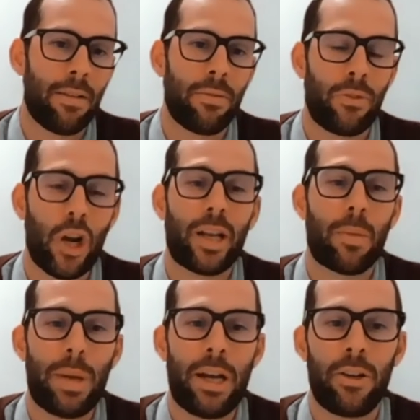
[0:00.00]
if you're not
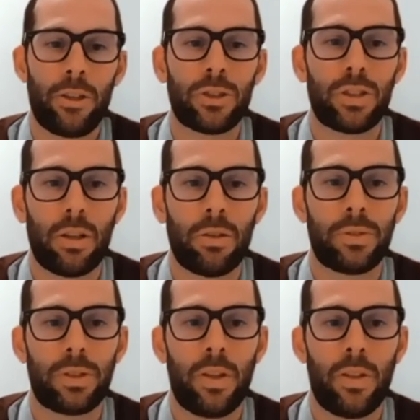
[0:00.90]
comparing
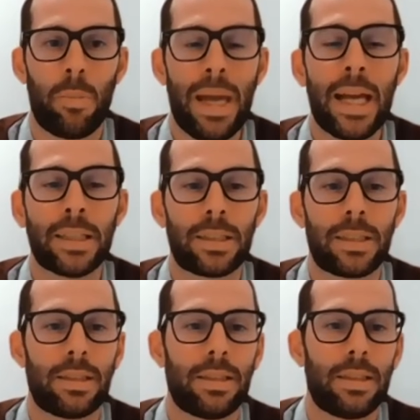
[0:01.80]
yourselves to the best,